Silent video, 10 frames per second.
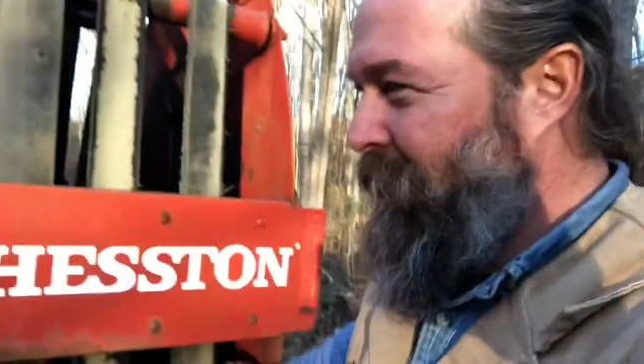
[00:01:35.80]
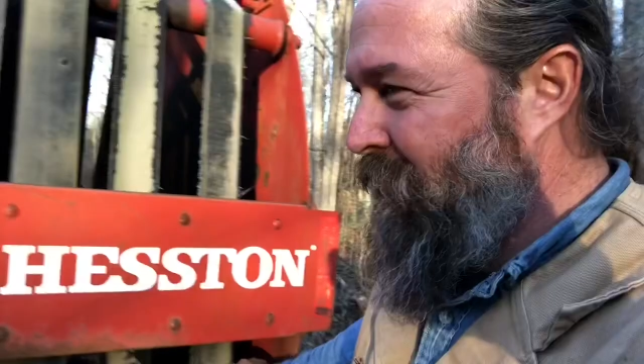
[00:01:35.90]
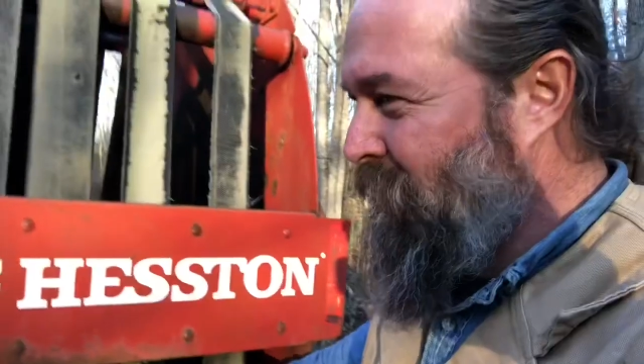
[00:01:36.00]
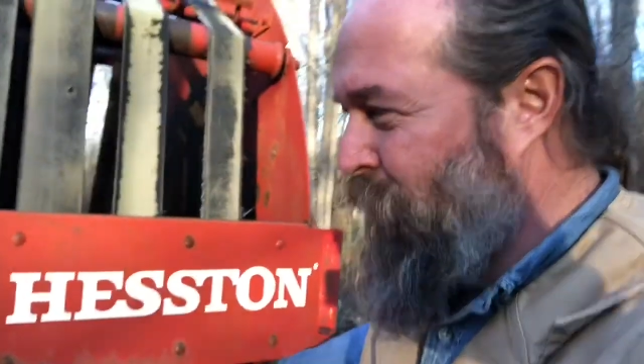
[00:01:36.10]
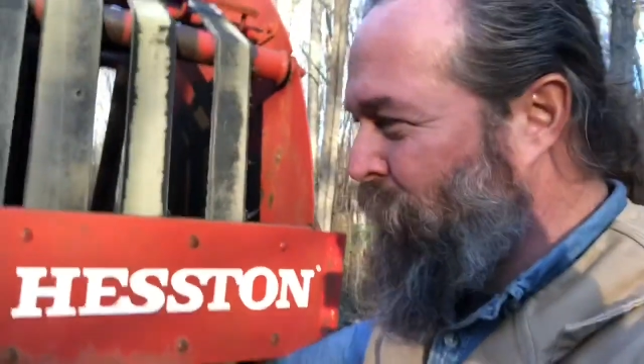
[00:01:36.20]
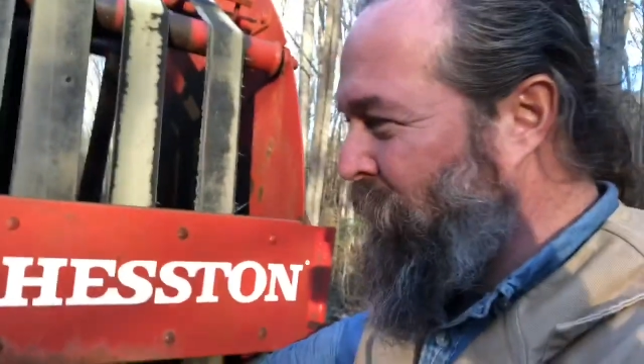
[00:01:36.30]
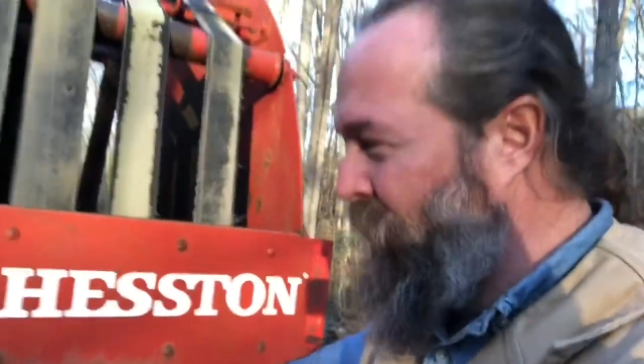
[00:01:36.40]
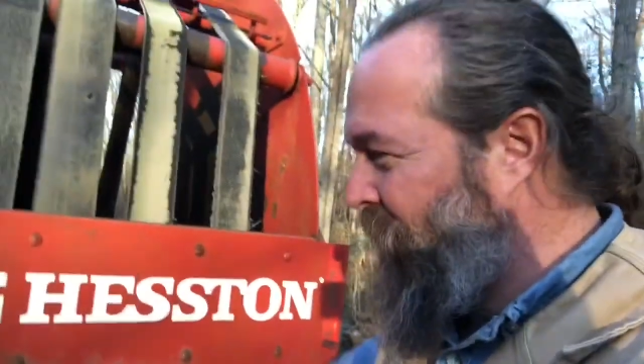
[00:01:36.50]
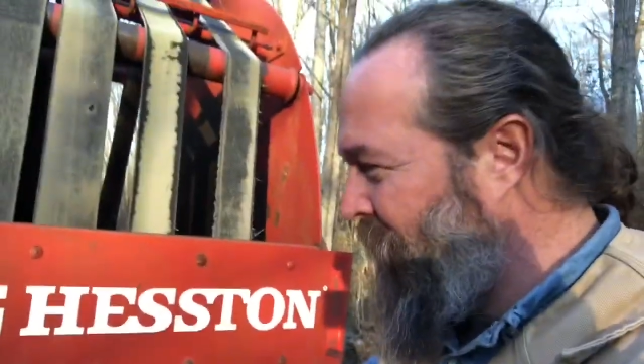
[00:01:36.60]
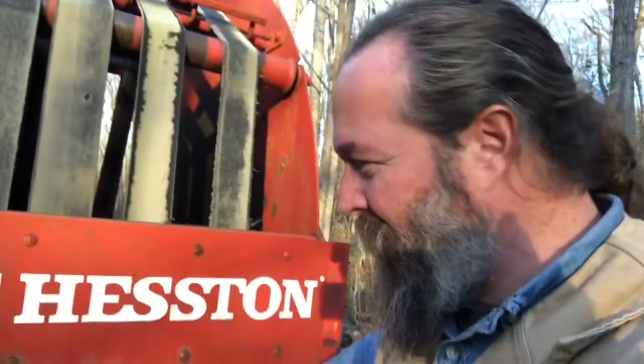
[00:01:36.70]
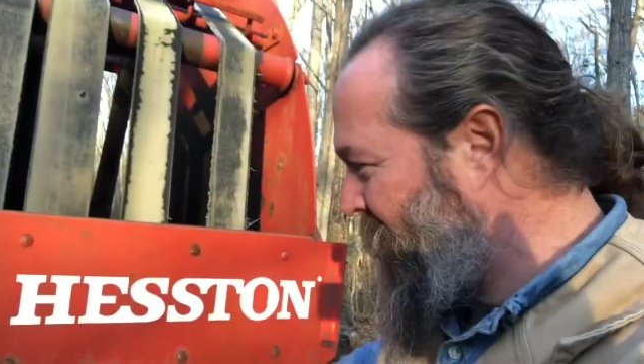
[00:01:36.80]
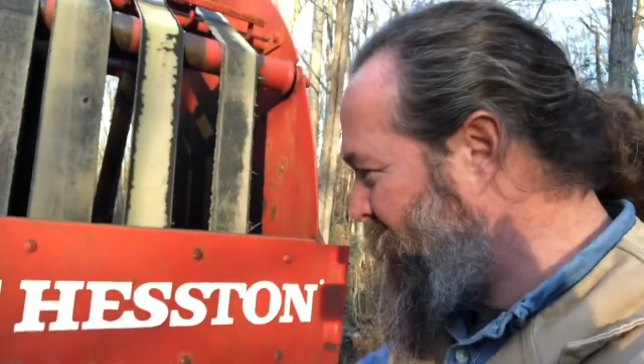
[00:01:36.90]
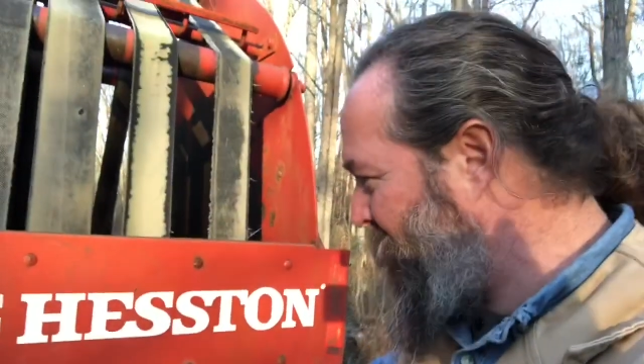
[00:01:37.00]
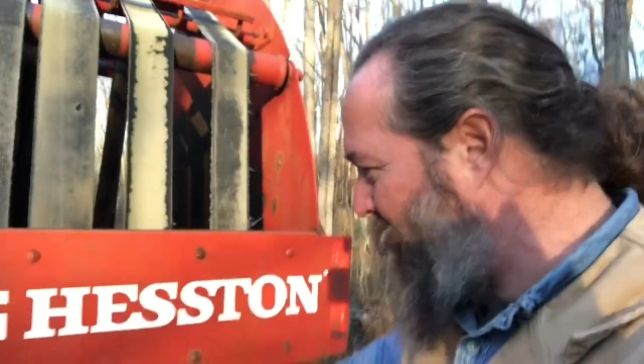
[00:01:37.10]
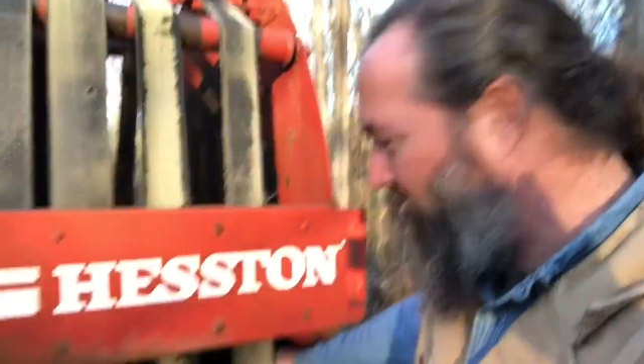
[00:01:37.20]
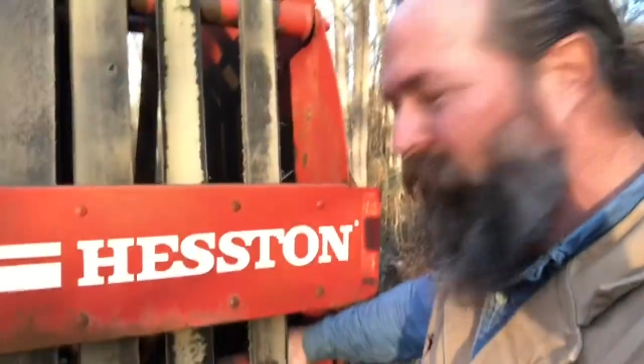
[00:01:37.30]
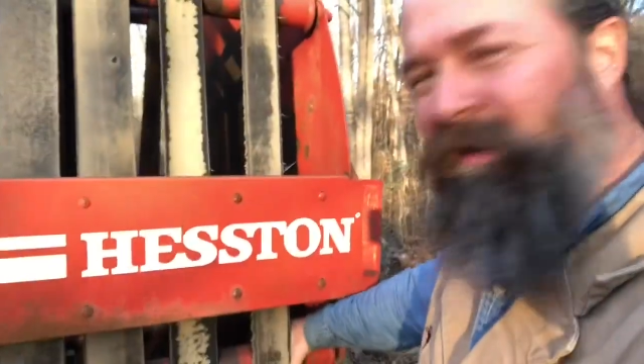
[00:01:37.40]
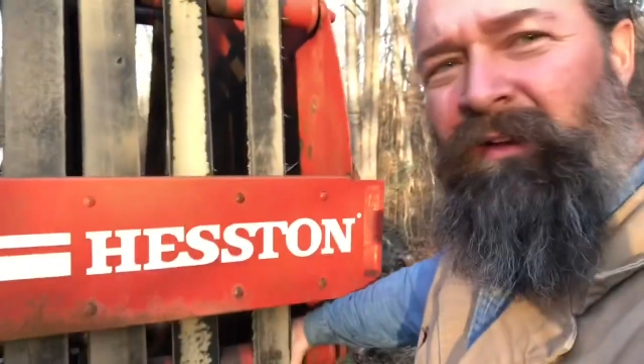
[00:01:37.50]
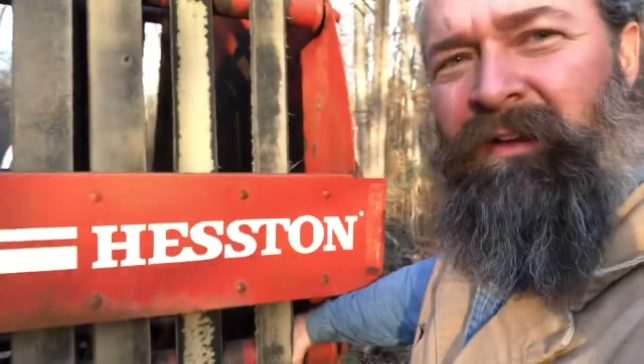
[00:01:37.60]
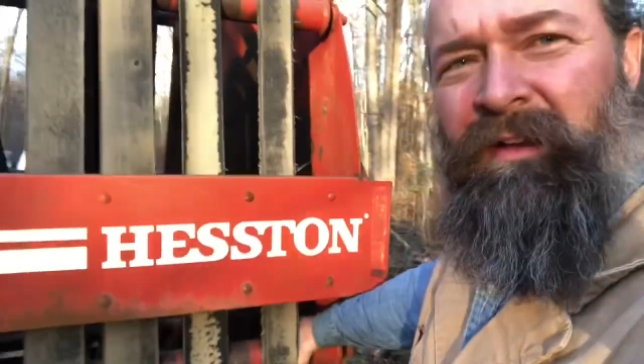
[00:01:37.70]
It's brilliantly simple.
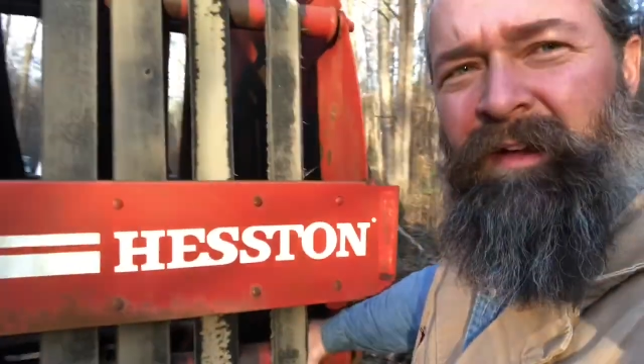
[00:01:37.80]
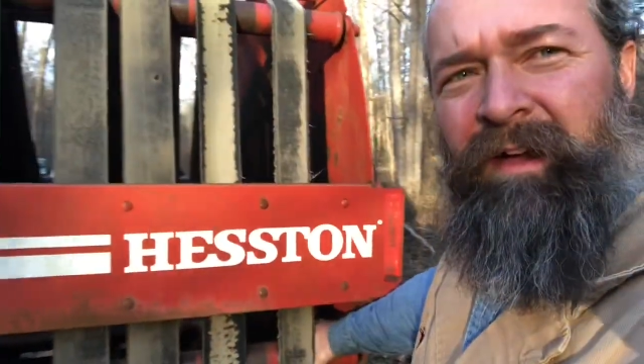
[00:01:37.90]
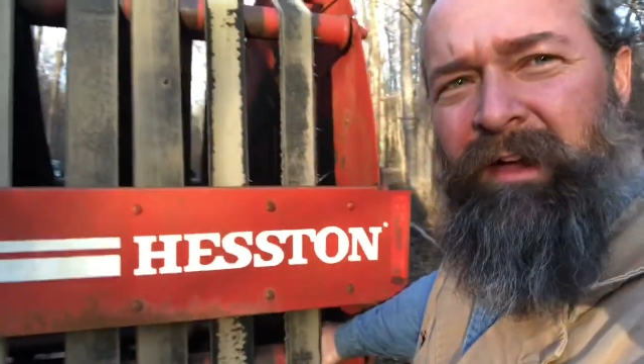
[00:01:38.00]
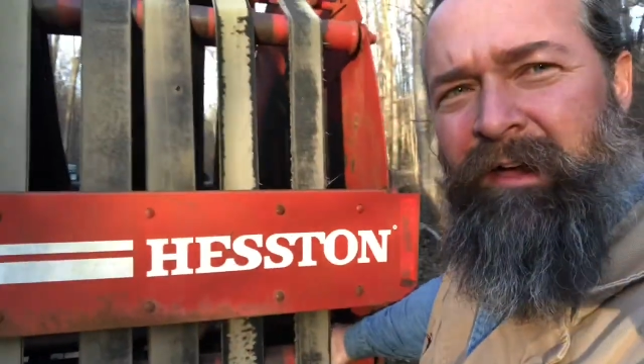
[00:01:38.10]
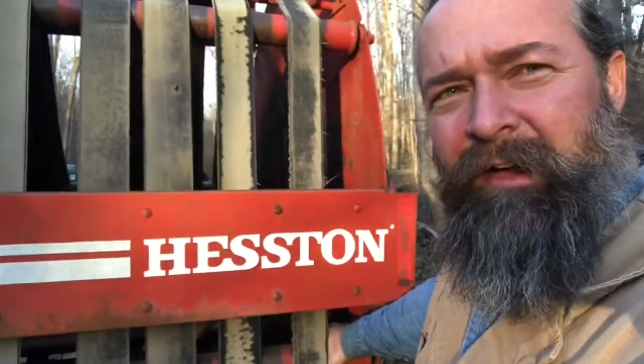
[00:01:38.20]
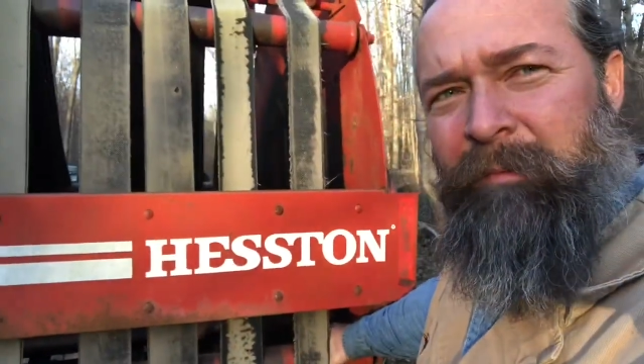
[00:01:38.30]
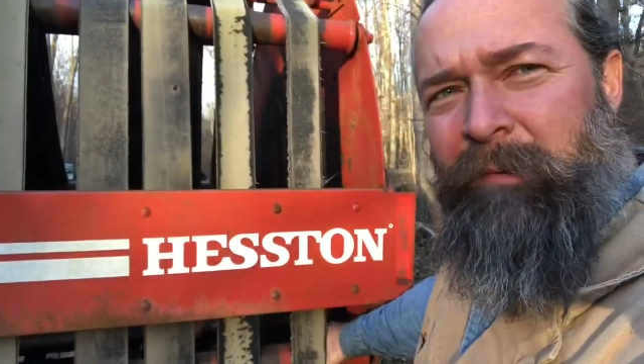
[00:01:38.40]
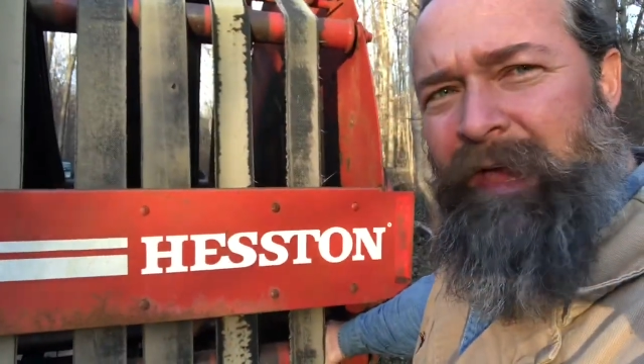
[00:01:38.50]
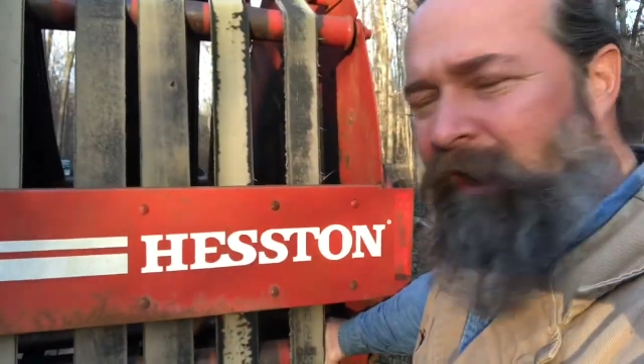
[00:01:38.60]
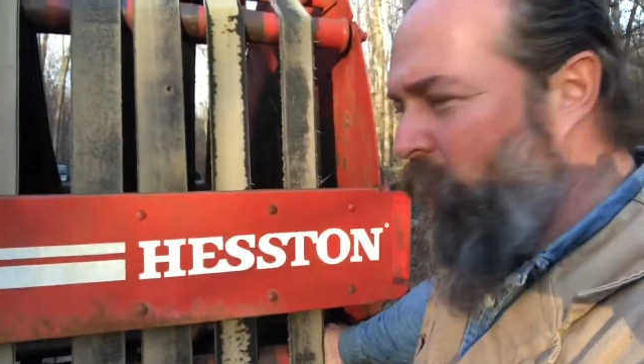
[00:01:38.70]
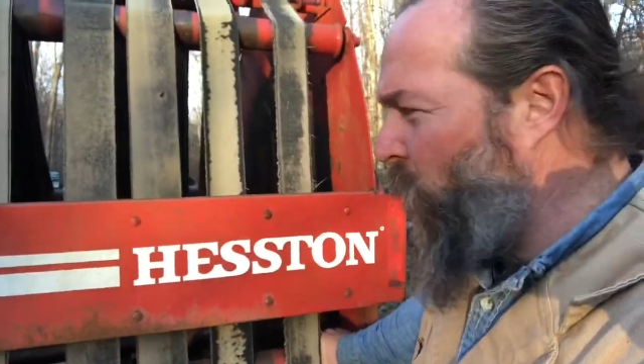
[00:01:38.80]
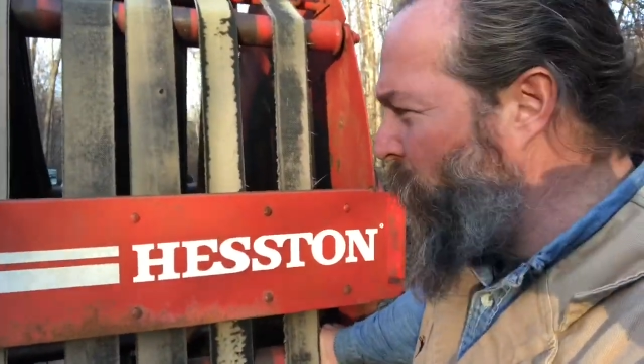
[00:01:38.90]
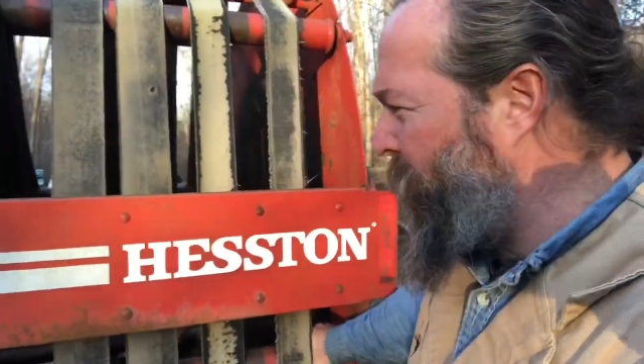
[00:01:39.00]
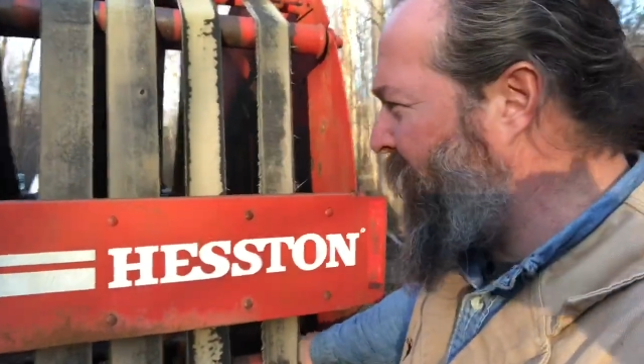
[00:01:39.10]
I hope